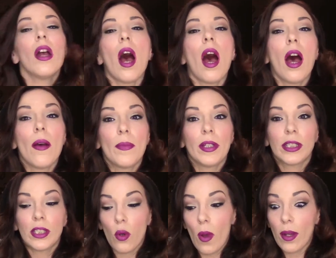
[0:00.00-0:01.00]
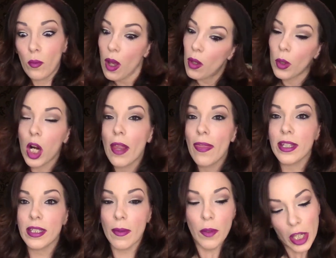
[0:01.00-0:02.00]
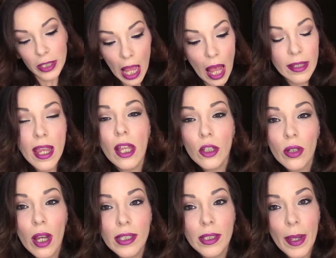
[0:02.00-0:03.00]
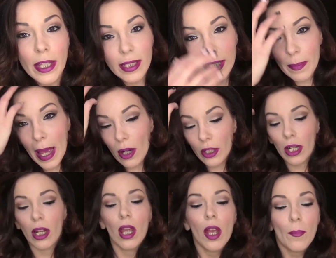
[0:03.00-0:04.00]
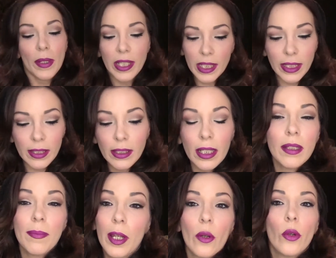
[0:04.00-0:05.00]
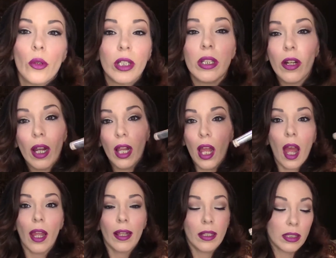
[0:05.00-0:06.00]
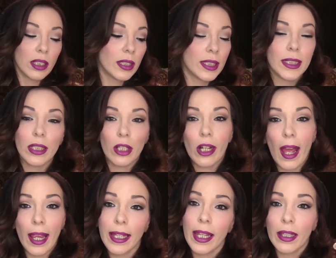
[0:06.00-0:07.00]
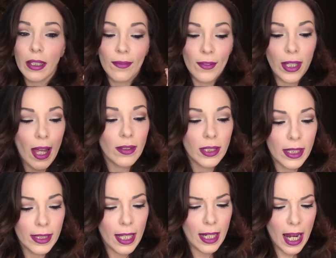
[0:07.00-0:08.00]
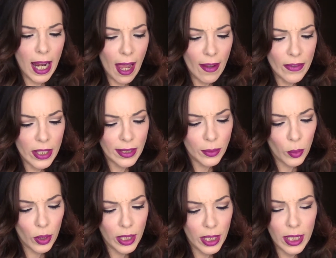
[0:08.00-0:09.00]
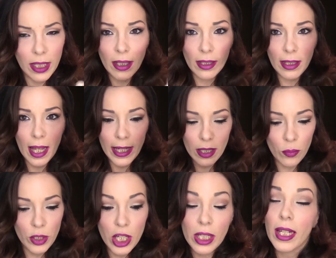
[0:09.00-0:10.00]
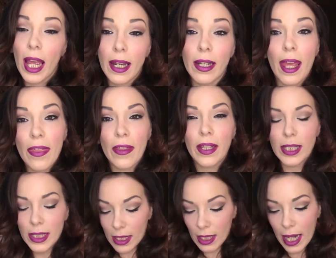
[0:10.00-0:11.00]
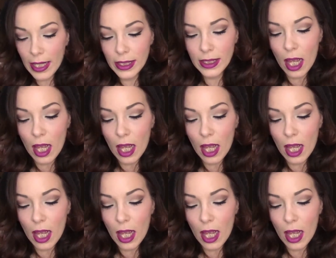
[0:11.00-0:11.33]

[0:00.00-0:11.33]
And while we're on the subject, I'll tell you guys about this powder. But this is like my holy grail high-end concealer. I can't live without this. And I have this one in light, which again, I think is the lightest